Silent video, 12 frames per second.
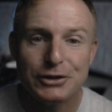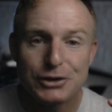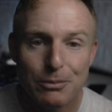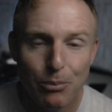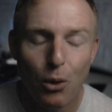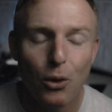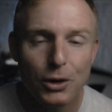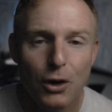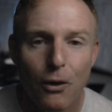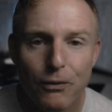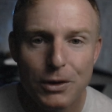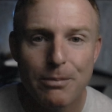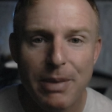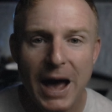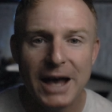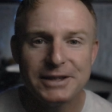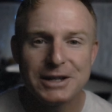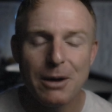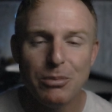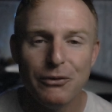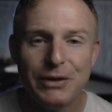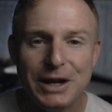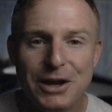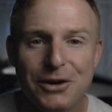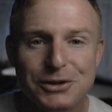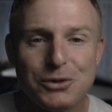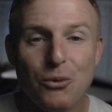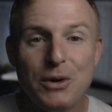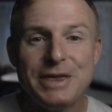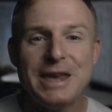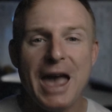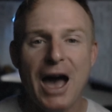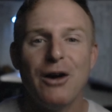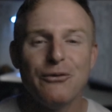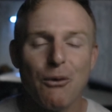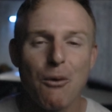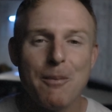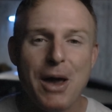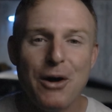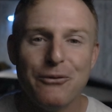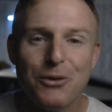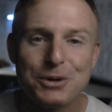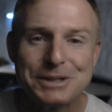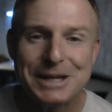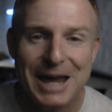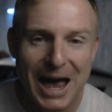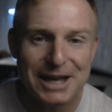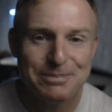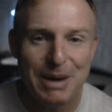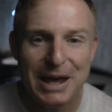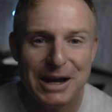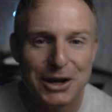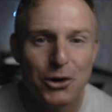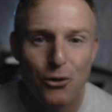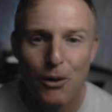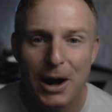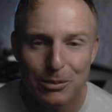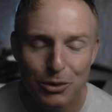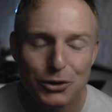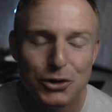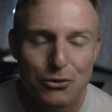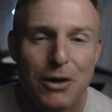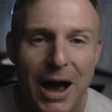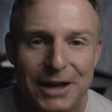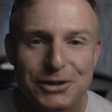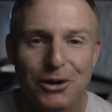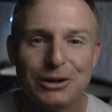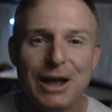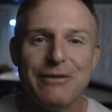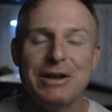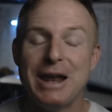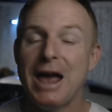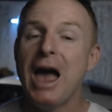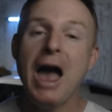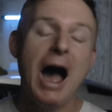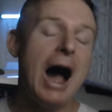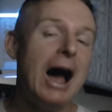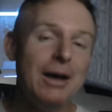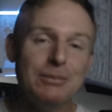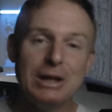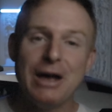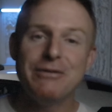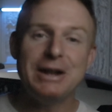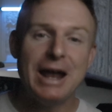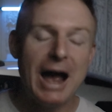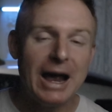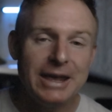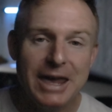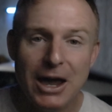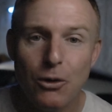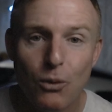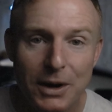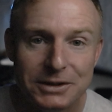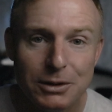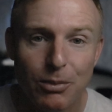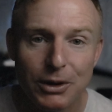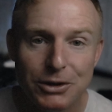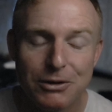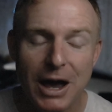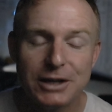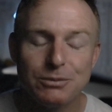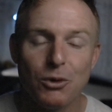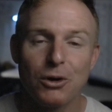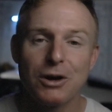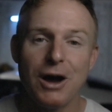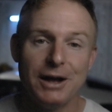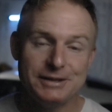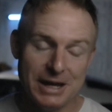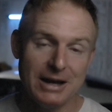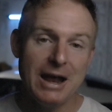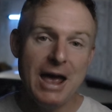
support over the past couple videos with the Alfa Romeo 4C has been incredible. You guys are loving it. I'm loving it. I can't wait to bring you guys more content.